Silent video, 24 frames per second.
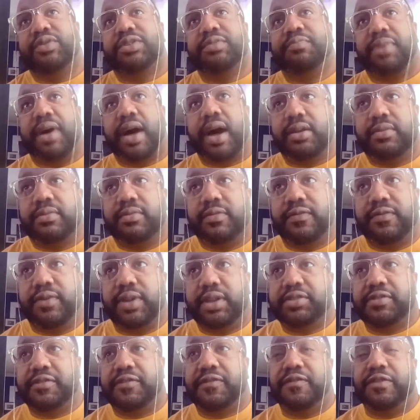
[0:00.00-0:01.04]
was bottom
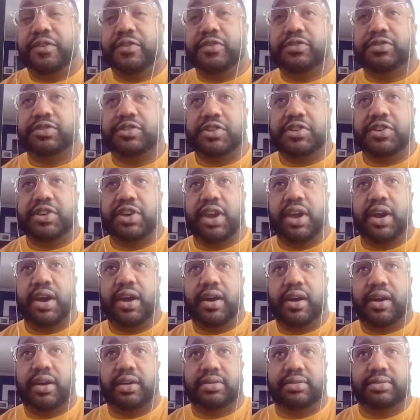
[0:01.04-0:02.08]
for like the first
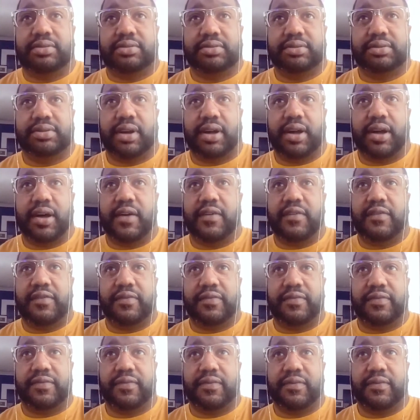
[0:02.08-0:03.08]
year of